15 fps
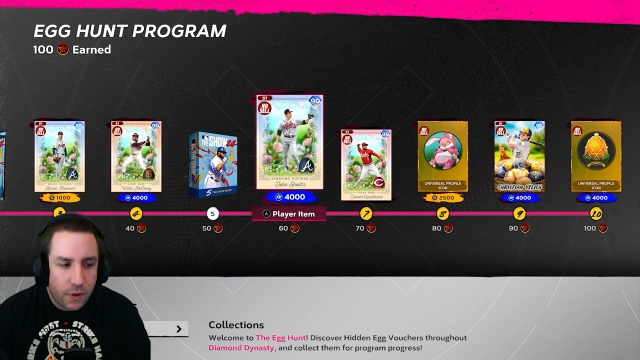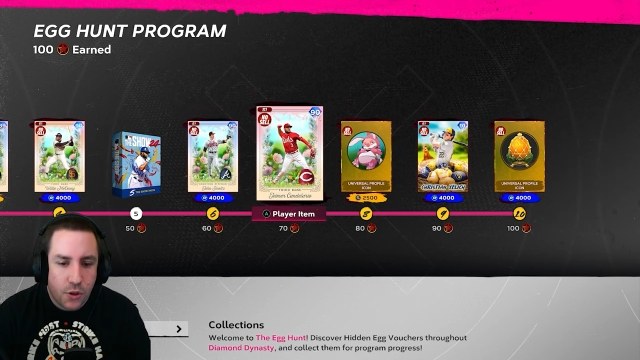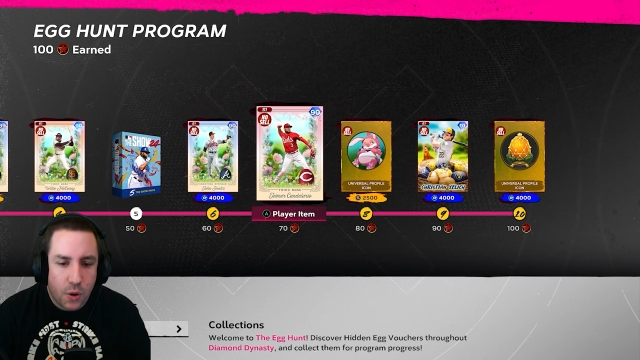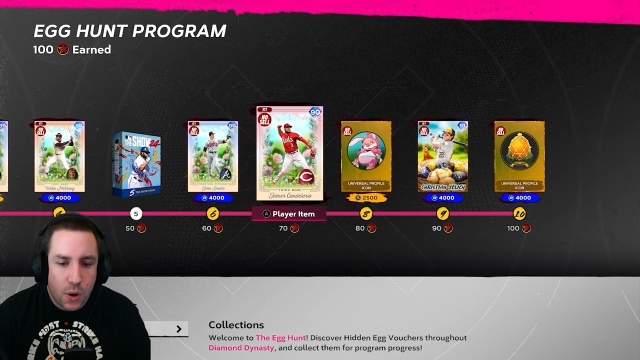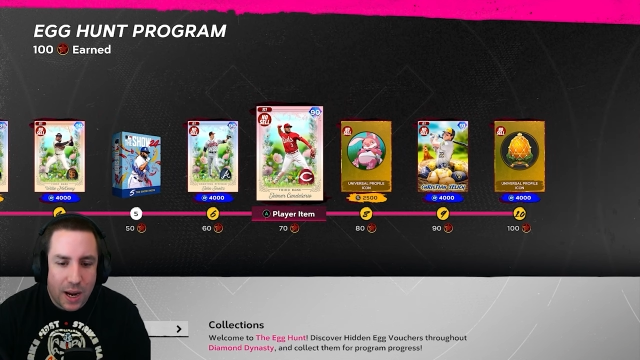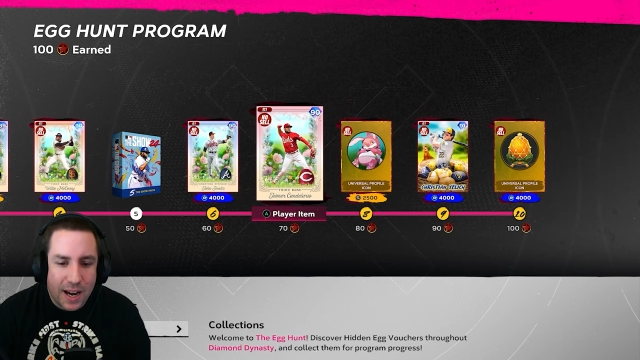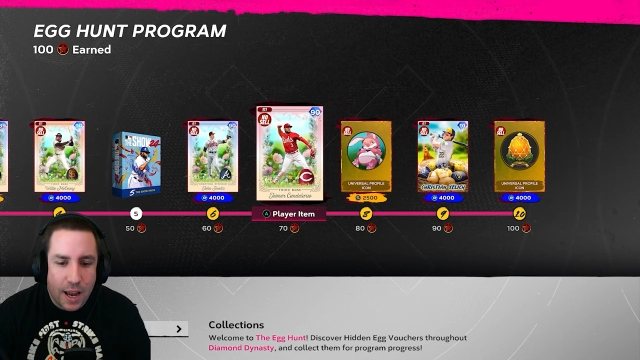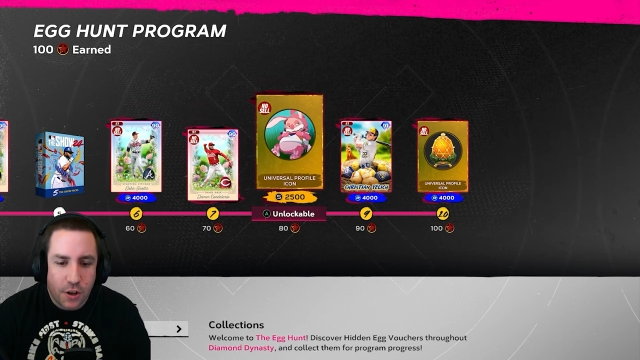
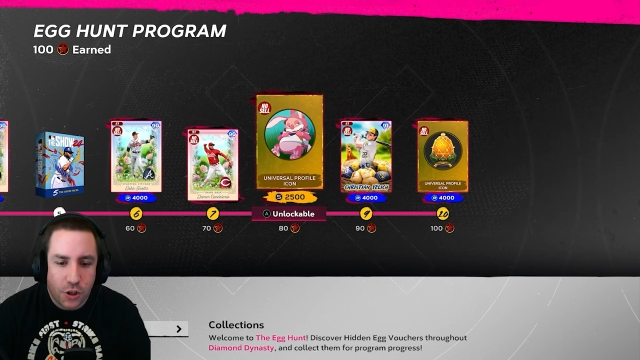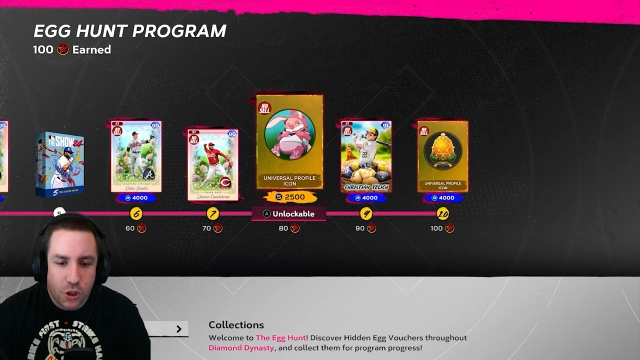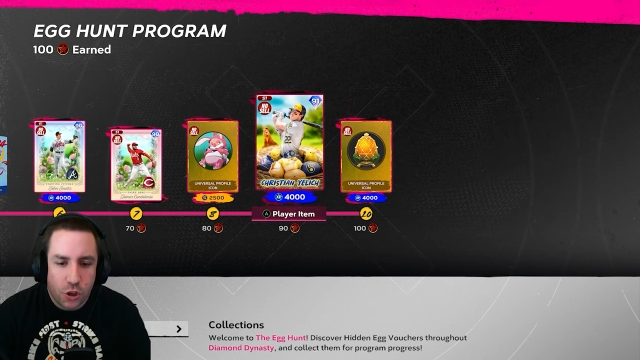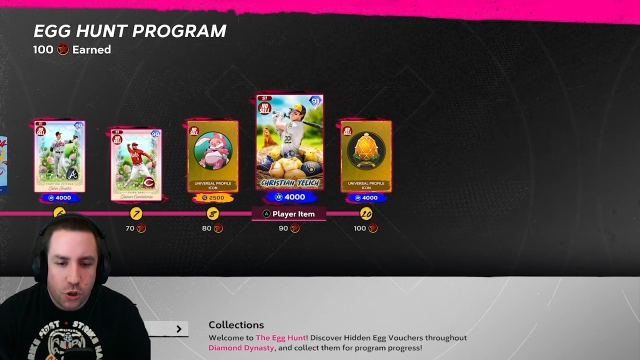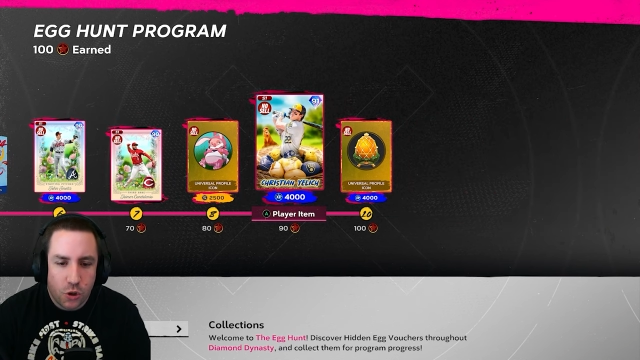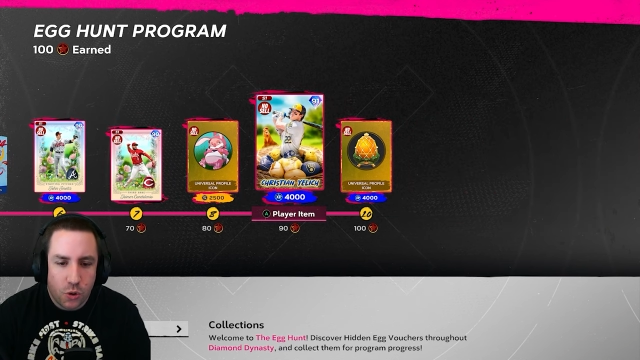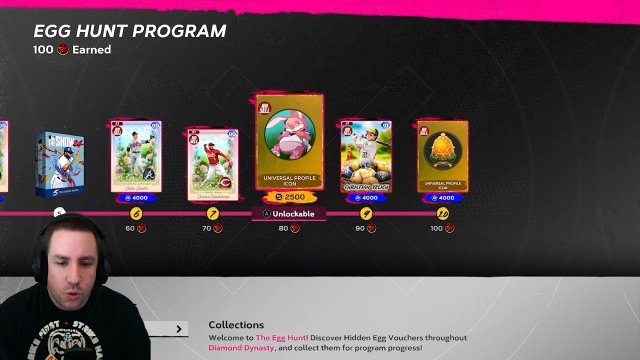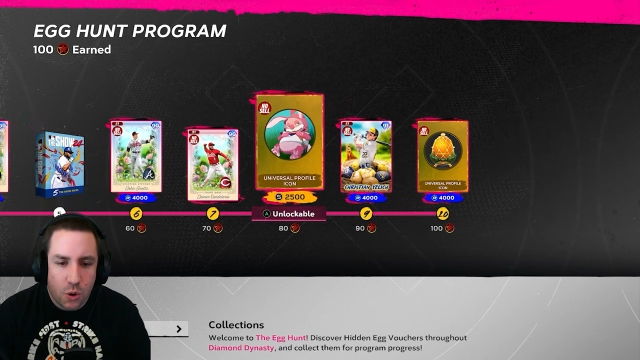So I got
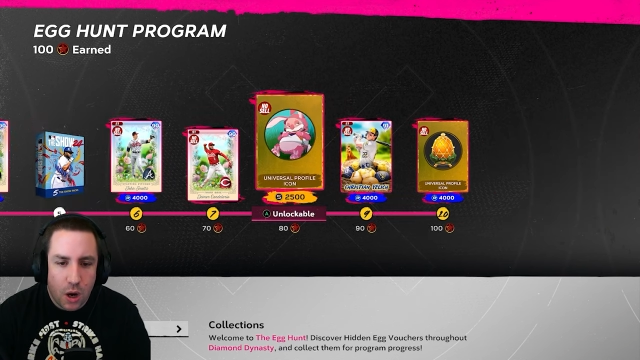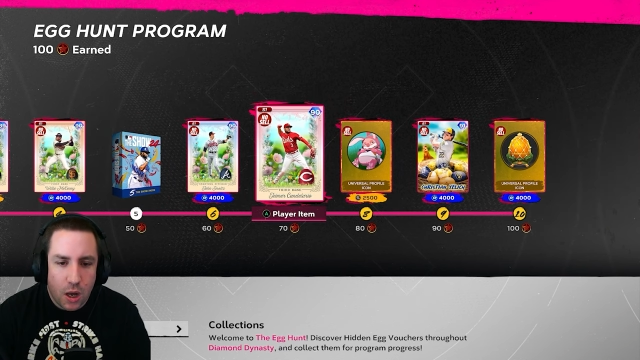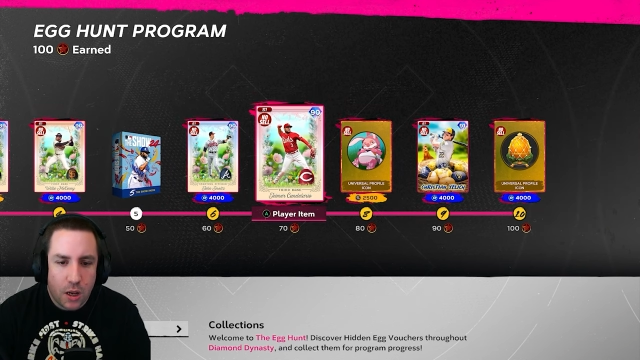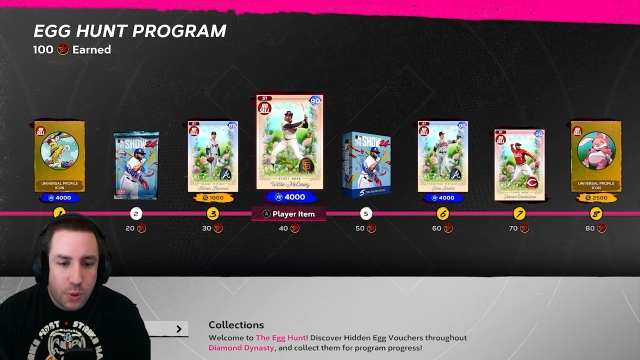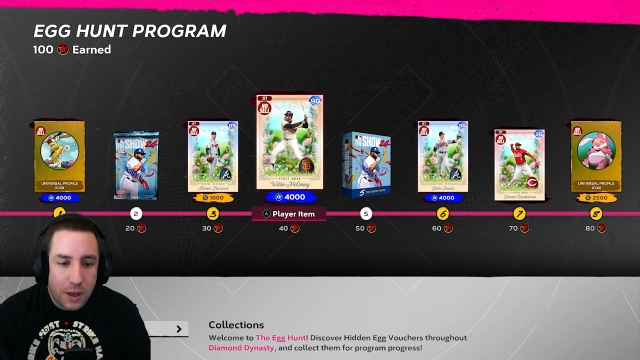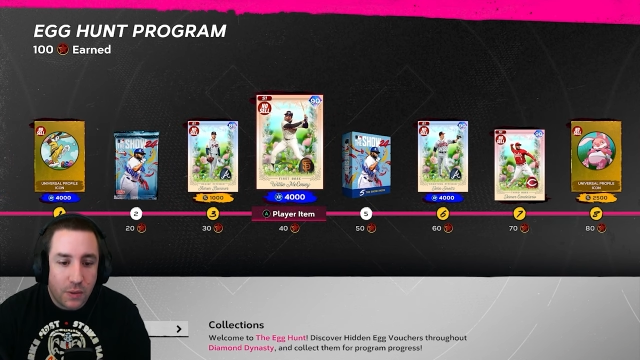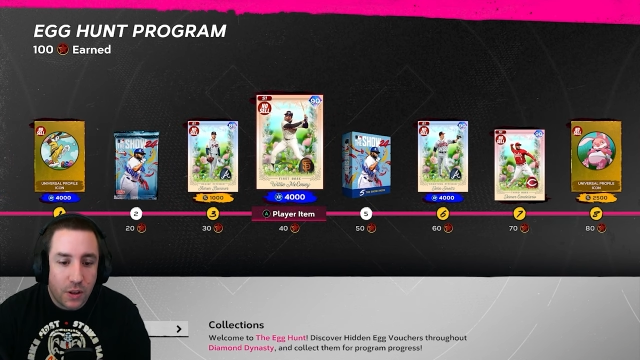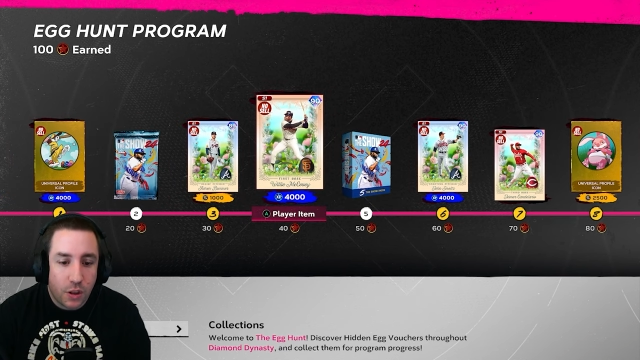two,
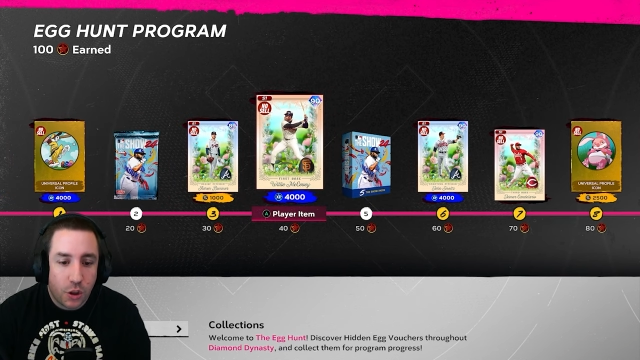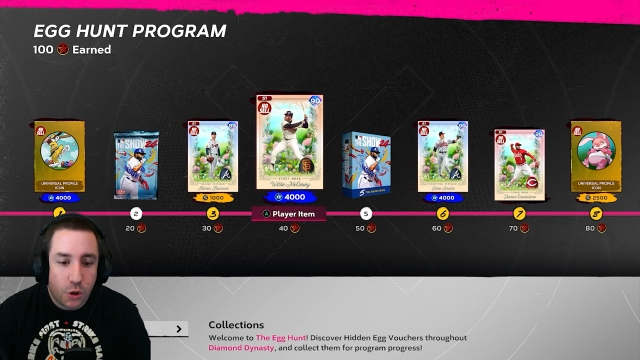even